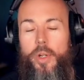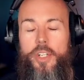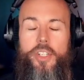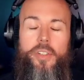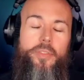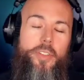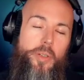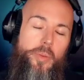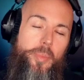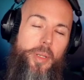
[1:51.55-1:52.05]

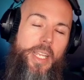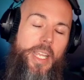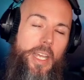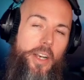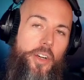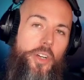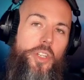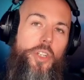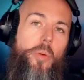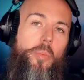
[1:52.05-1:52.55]
which if you're a
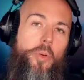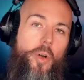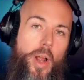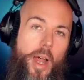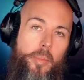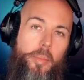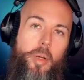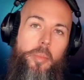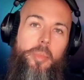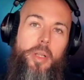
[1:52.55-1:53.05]
beginner, you're
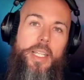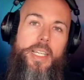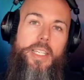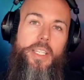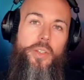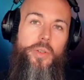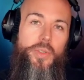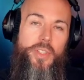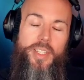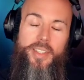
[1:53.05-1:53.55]
probably
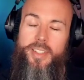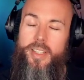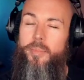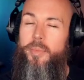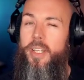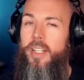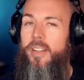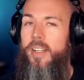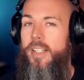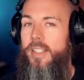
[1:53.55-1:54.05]
using
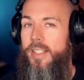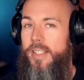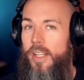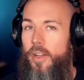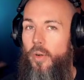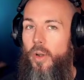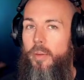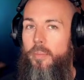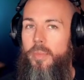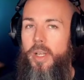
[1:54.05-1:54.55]
something like
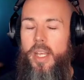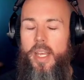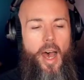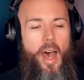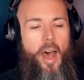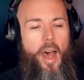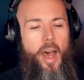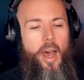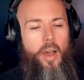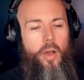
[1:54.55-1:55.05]
Serum
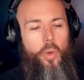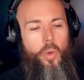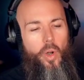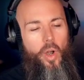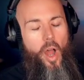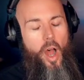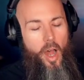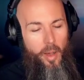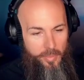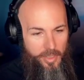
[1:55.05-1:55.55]

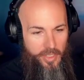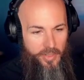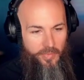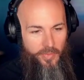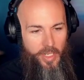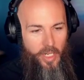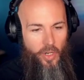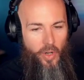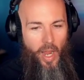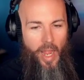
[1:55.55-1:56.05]
or
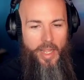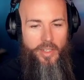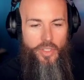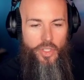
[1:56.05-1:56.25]
Omnisphere.